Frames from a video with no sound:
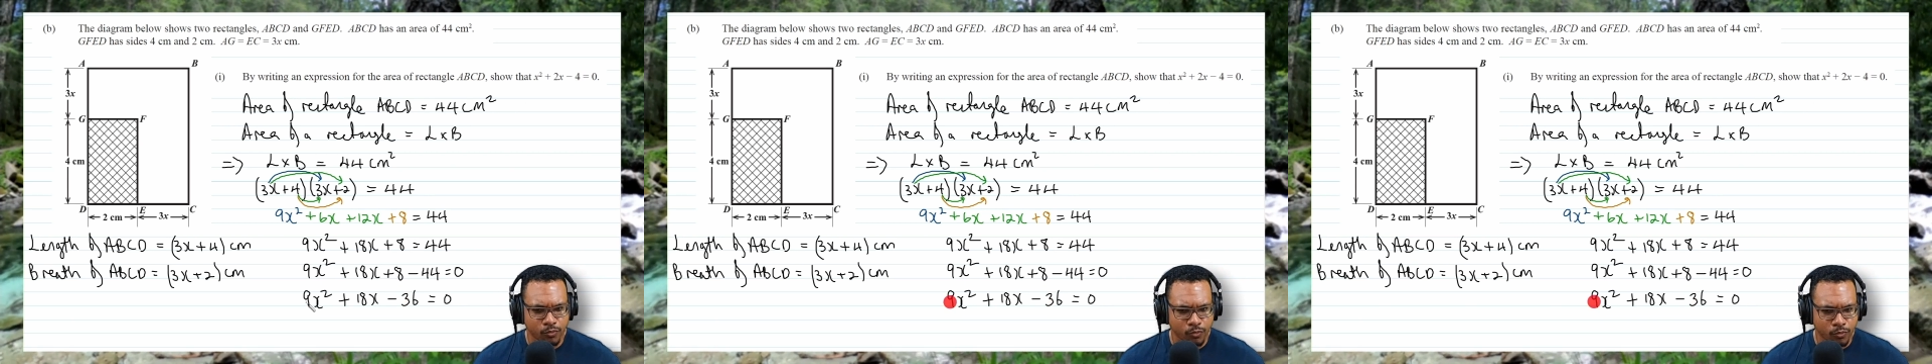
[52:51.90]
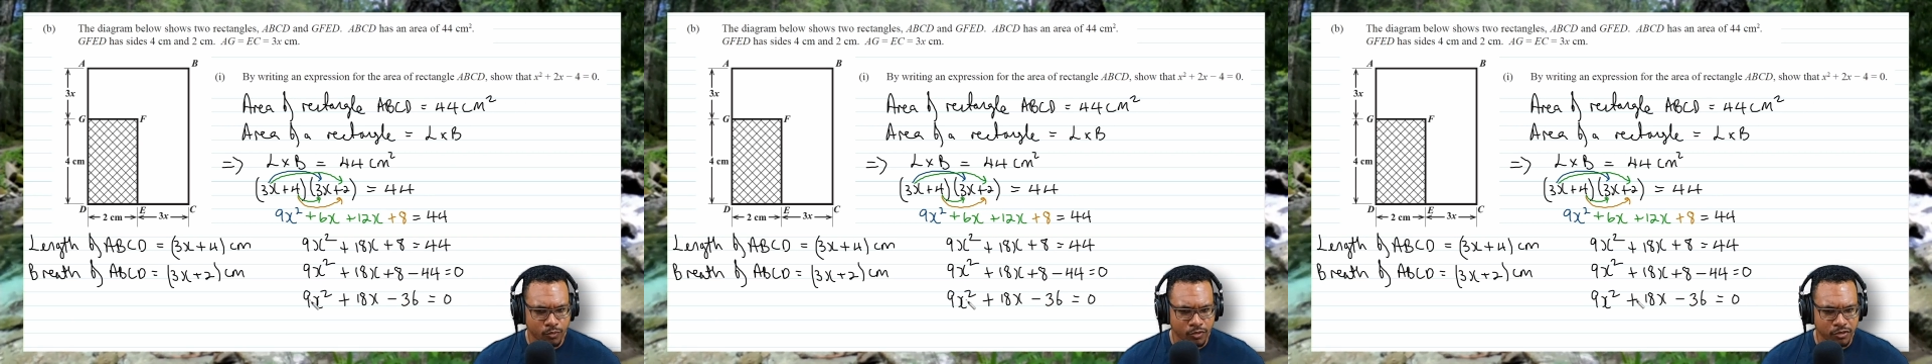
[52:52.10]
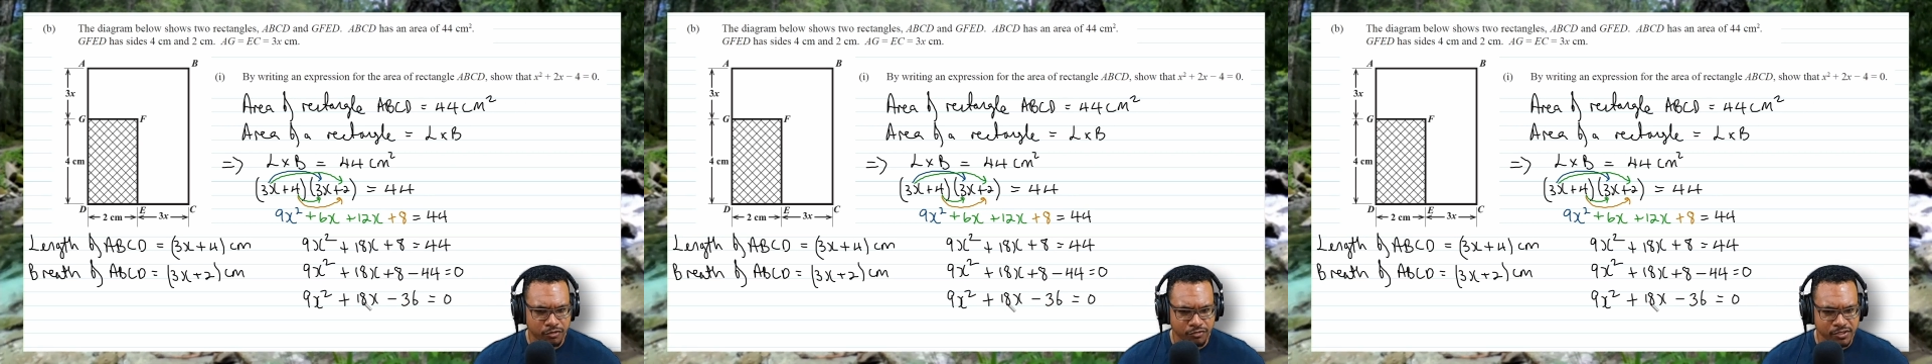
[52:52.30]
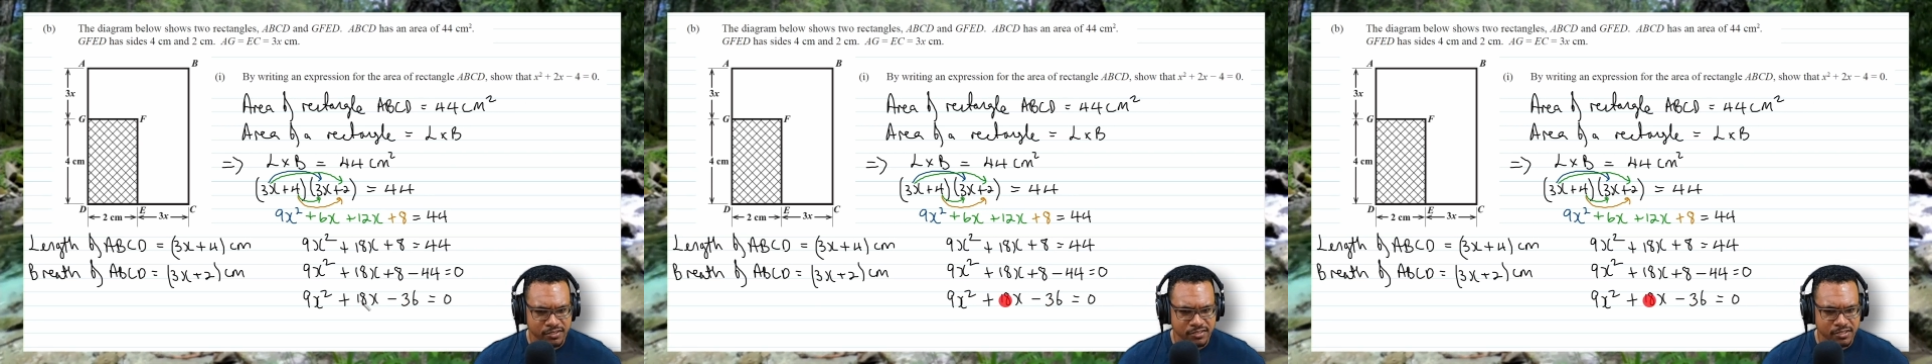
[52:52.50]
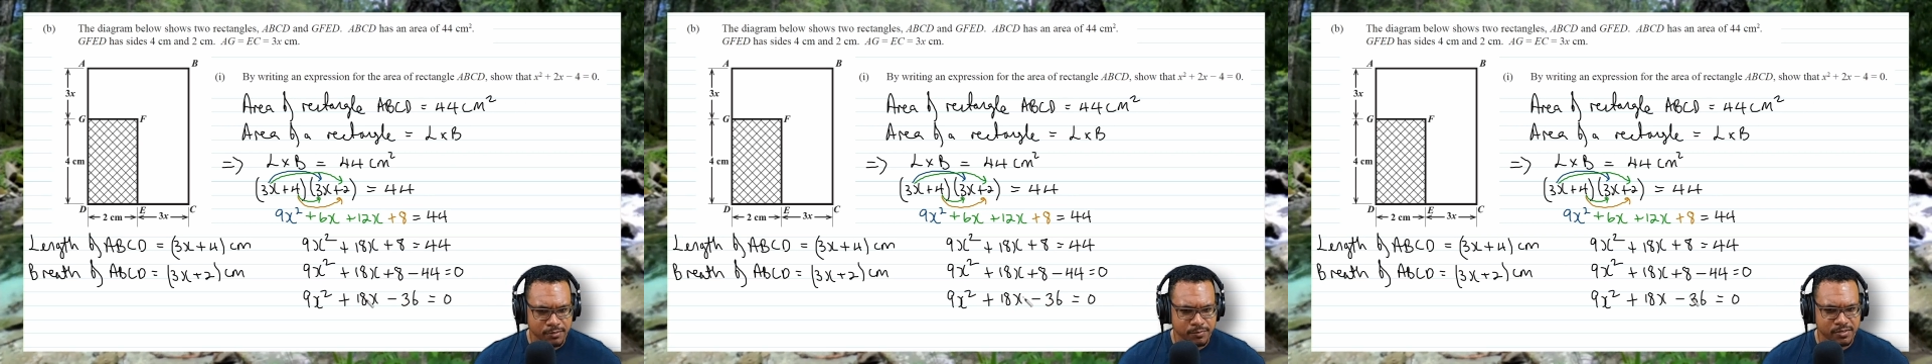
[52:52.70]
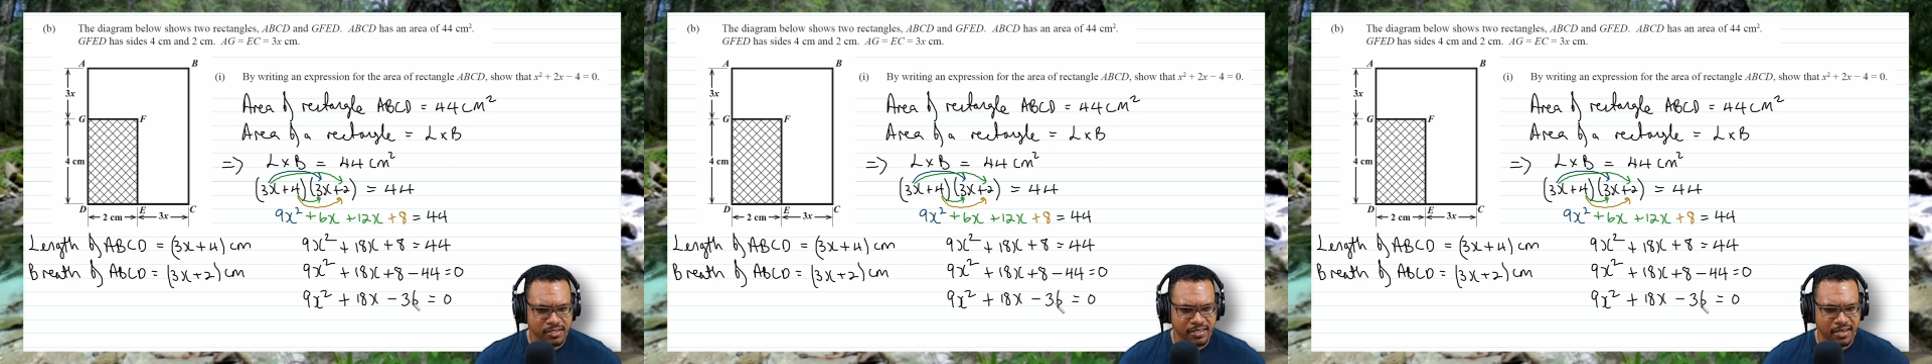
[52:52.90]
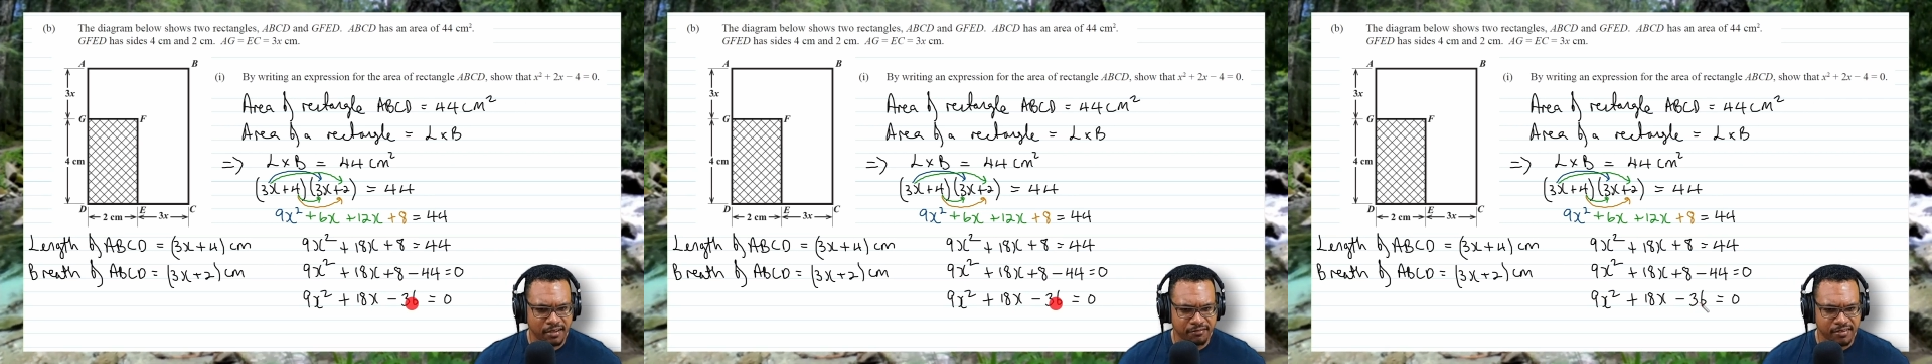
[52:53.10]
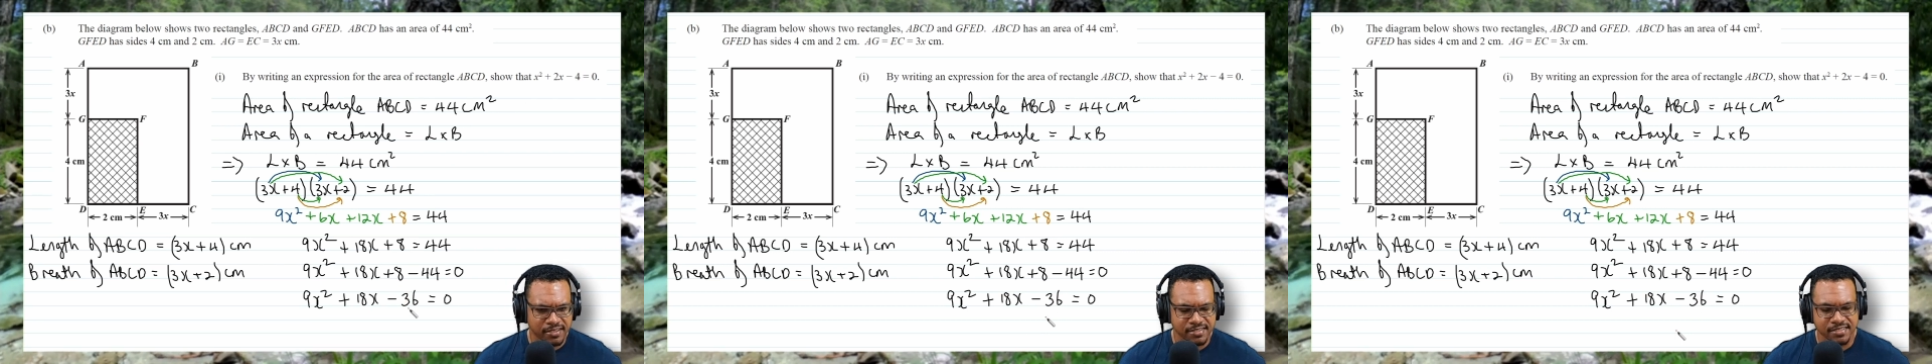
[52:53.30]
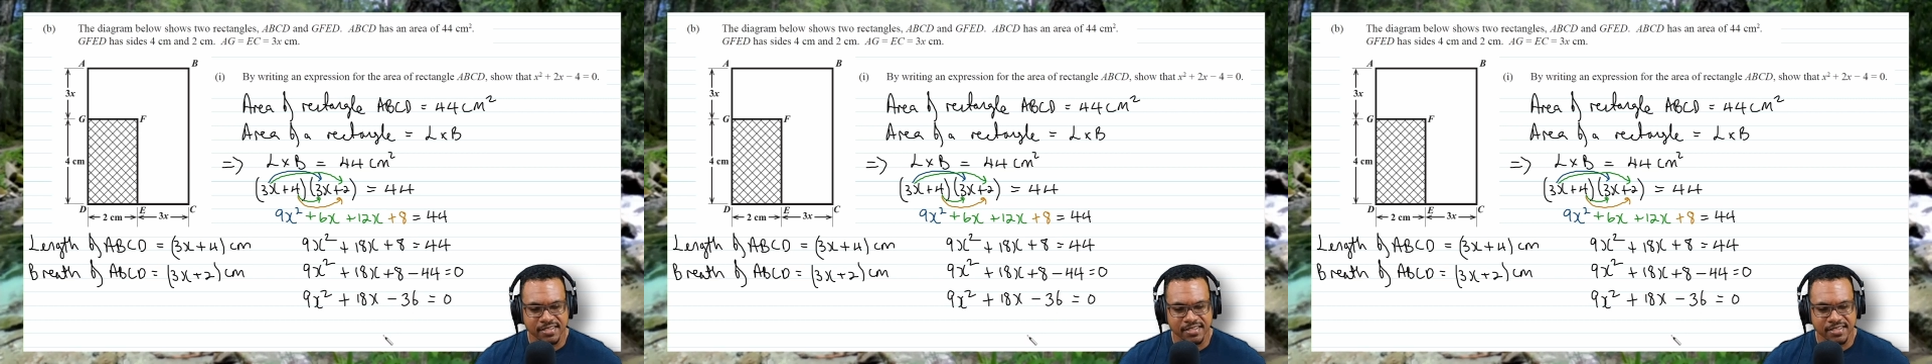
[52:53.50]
all three terms on the left-hand